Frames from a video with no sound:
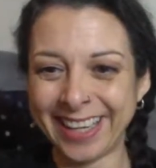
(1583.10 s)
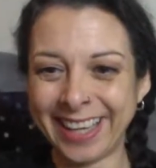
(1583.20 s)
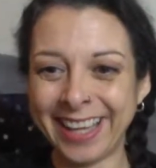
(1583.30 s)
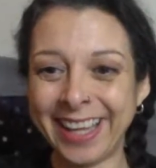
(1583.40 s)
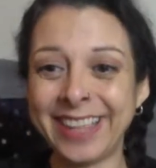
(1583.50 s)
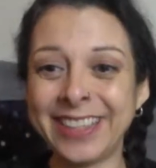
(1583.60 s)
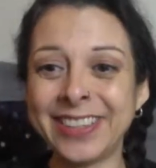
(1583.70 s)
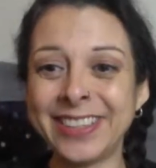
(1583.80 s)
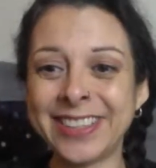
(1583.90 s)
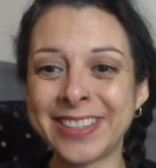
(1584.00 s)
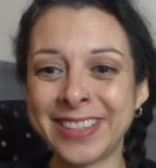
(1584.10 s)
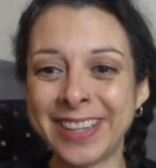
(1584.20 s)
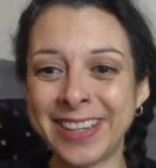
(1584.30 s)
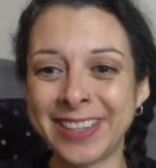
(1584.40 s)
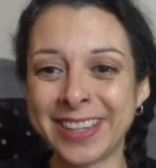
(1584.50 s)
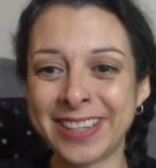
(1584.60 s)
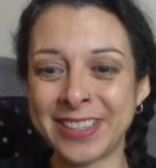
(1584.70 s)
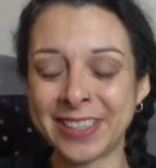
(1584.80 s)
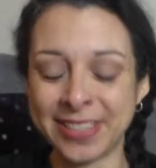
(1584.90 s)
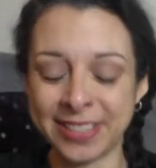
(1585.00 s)
and you're in tornado
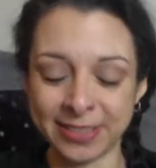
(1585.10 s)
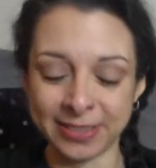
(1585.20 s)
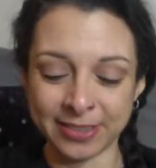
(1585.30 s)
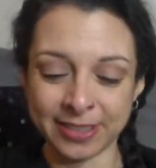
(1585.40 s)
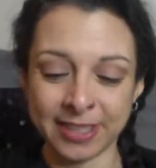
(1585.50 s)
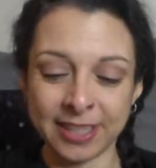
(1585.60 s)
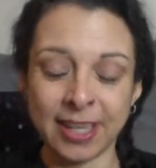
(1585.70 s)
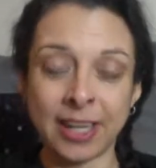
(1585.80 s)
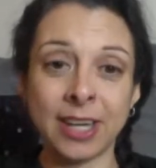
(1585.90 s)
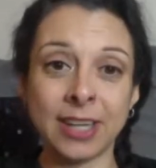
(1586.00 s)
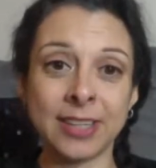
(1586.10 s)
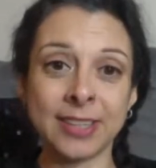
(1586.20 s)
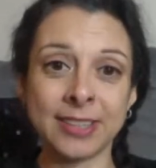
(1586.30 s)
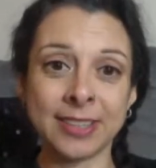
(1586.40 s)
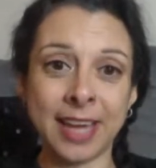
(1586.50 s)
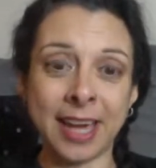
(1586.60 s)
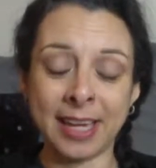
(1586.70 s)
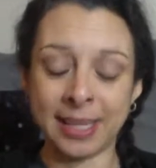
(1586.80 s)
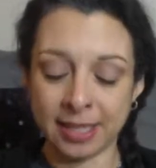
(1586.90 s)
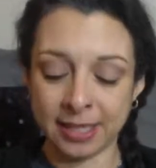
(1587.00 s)
country too.
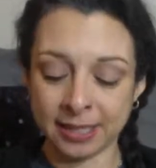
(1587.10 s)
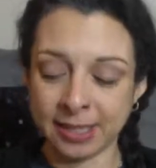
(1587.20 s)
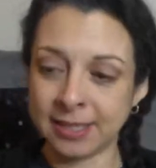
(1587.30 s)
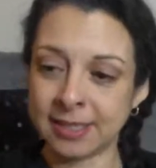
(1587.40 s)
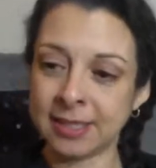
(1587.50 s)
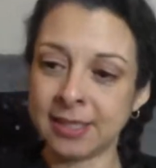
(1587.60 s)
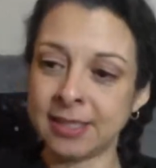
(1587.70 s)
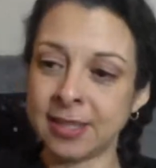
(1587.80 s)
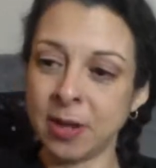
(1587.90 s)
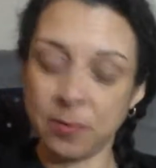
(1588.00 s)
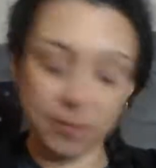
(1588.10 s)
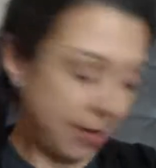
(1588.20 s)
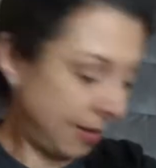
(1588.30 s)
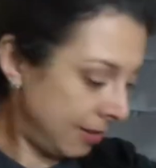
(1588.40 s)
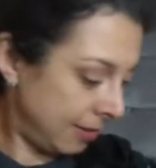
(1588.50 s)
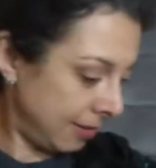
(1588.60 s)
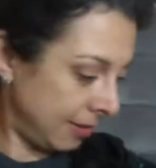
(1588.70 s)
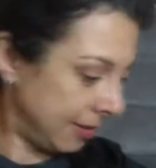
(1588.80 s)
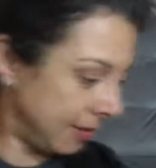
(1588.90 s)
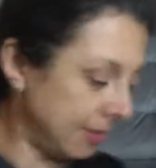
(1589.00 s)
Okay, let's hope
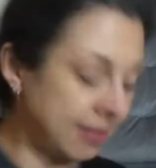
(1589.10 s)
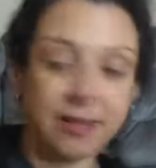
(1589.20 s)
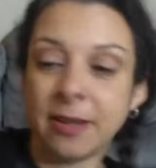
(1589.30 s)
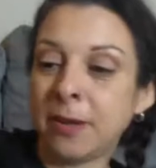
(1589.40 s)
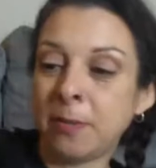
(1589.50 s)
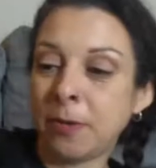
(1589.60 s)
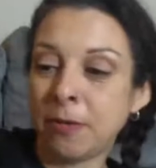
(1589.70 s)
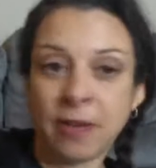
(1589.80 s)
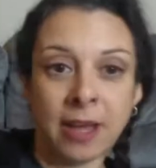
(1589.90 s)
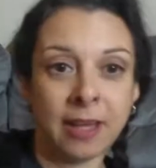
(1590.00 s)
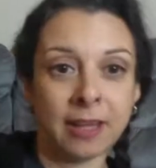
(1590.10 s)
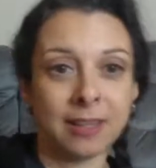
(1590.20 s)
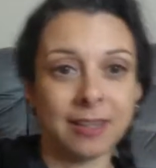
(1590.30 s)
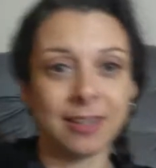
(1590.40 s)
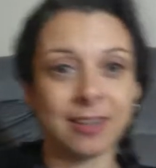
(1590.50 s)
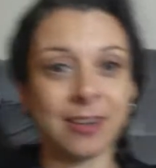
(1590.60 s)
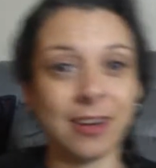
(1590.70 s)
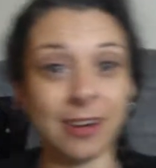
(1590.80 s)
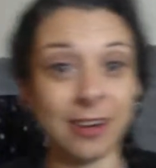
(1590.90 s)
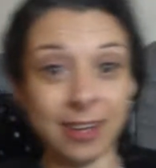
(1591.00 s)
that this isn't a prophetic
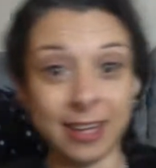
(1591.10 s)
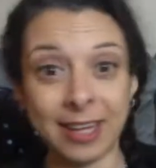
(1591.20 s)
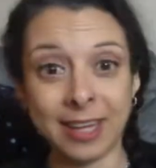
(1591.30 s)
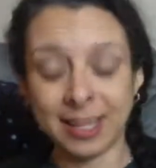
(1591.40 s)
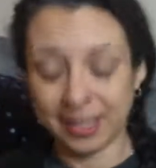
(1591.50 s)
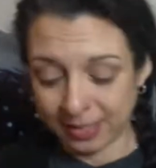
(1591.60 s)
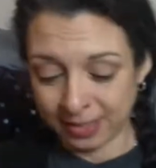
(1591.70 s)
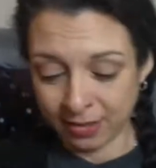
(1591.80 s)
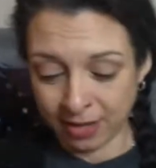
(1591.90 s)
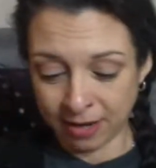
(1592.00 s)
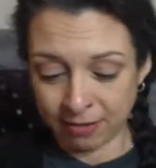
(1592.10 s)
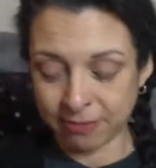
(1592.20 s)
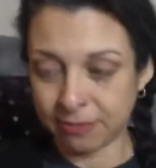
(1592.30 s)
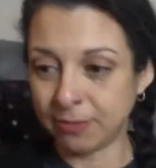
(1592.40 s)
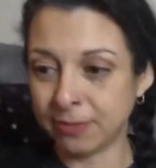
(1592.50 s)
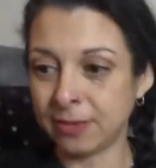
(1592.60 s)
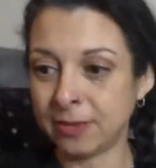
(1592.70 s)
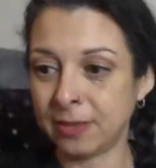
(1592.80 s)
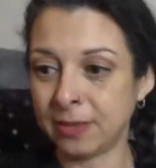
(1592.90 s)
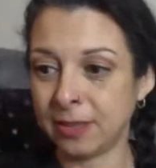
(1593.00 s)
card. You have
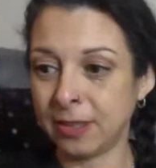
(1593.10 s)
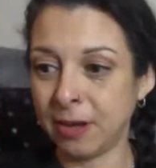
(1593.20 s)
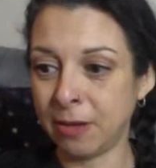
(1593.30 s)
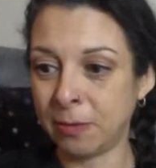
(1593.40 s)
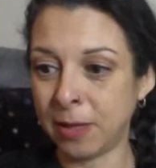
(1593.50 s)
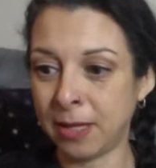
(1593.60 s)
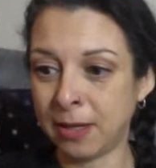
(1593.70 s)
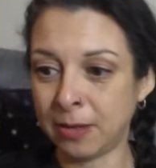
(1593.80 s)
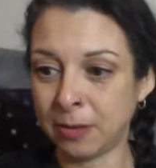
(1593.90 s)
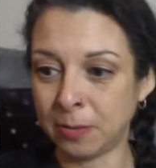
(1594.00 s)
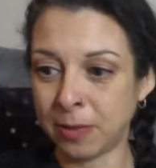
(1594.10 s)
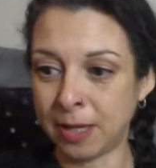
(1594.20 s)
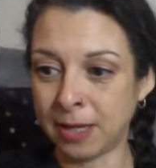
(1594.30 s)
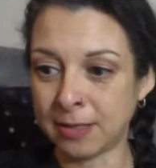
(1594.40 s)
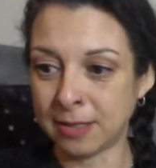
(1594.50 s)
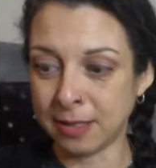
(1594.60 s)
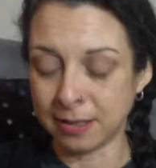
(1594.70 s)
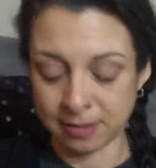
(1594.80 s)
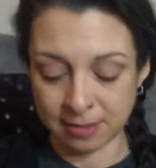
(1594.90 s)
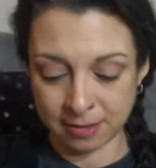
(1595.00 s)
you have plenty on your plate as it
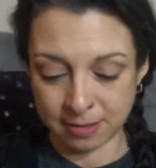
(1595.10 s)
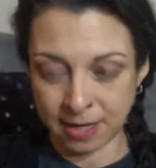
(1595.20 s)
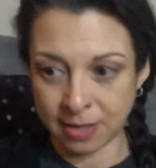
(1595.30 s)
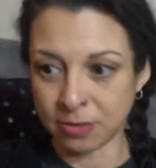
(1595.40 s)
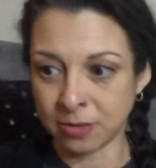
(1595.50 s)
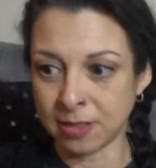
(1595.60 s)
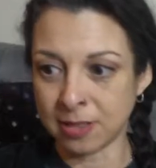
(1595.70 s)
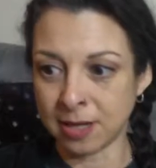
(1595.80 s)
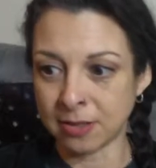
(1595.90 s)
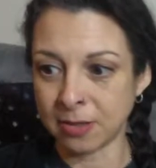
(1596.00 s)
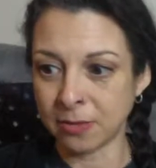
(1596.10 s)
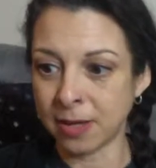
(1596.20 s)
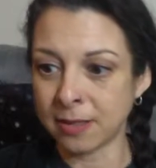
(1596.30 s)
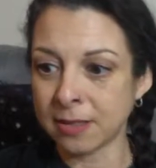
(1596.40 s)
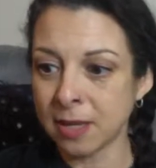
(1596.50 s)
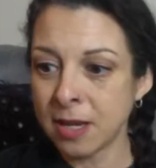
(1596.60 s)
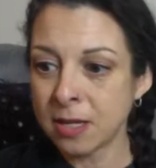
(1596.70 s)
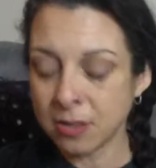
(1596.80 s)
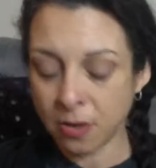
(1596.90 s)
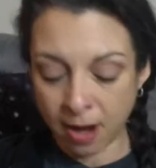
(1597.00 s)
is, natural disaster wise.
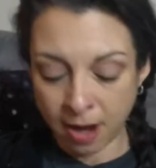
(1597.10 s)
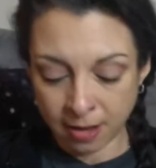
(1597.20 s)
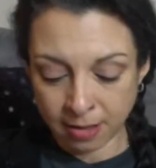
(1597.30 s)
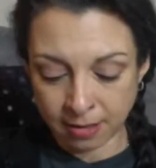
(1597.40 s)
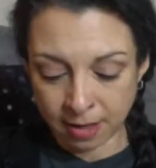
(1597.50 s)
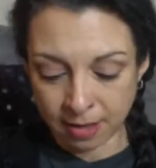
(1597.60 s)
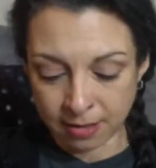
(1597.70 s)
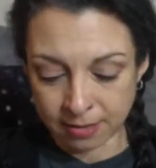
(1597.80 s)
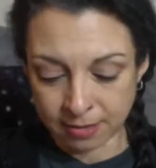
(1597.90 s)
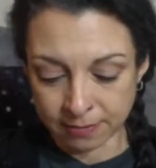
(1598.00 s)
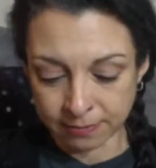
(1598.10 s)
So Hagalaz.